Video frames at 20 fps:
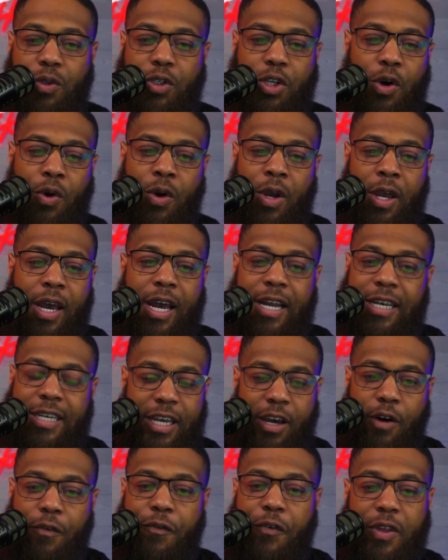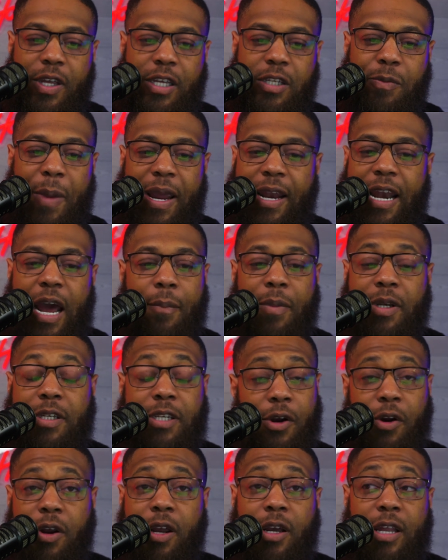So a deal for this may not
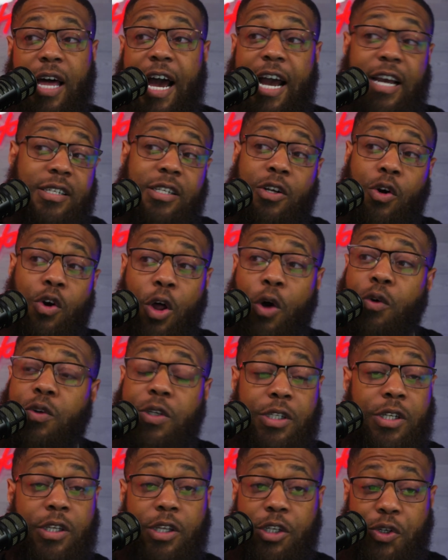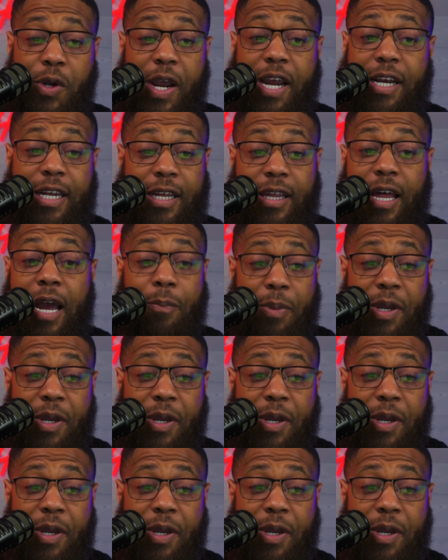materialize till closer to the trade deadline.